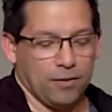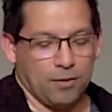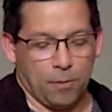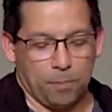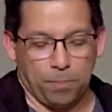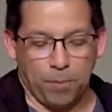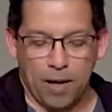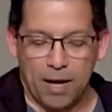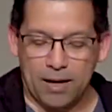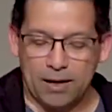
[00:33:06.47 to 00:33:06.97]
the
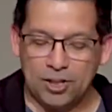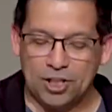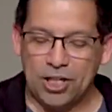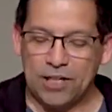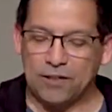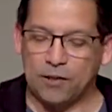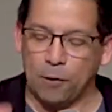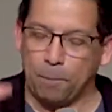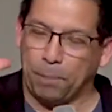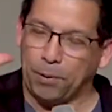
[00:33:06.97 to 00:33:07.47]
blood of
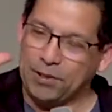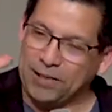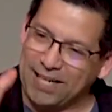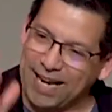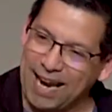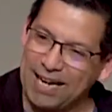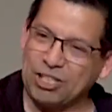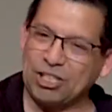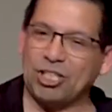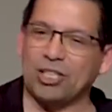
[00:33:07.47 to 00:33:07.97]
Jesus, the
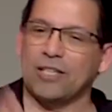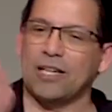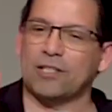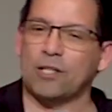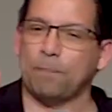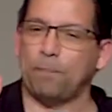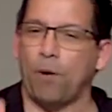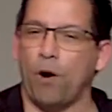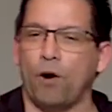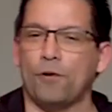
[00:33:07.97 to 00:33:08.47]
protection
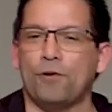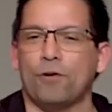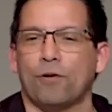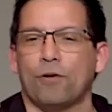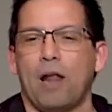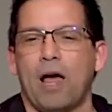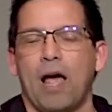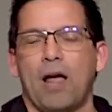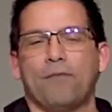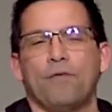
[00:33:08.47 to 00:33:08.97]
that's upon
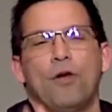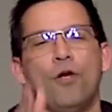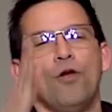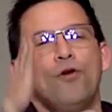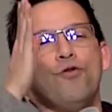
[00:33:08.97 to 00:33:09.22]
your life,